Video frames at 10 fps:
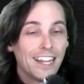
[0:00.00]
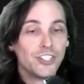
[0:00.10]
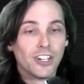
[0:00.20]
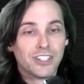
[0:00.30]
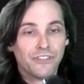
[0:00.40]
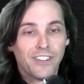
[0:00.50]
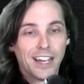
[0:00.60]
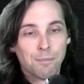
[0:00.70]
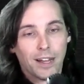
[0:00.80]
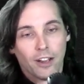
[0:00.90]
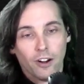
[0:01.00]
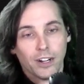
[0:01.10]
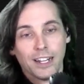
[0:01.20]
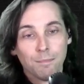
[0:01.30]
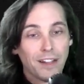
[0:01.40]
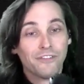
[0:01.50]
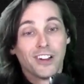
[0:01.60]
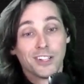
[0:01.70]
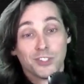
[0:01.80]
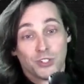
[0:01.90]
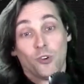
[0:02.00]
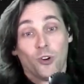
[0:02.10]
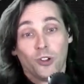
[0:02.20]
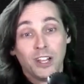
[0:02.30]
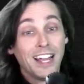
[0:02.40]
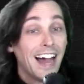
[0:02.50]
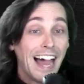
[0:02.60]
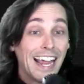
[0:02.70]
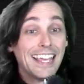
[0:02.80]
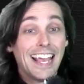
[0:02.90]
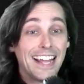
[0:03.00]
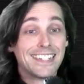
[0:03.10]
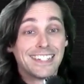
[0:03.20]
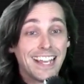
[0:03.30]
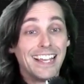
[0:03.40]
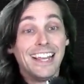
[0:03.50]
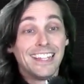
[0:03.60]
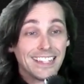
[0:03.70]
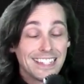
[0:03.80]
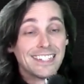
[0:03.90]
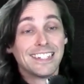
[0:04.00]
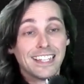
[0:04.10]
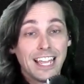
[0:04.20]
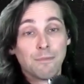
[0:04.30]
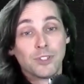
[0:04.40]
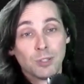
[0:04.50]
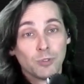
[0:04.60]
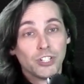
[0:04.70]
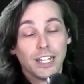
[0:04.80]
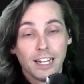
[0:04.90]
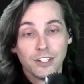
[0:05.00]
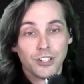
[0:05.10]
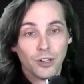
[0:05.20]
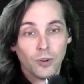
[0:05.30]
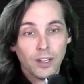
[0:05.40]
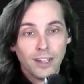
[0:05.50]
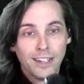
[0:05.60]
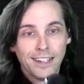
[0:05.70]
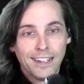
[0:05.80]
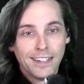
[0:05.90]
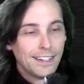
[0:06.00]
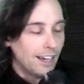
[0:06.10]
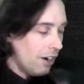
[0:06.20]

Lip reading: justify in my heart, in my fucking soul. I can't say that this is a game that someone should get into. All right,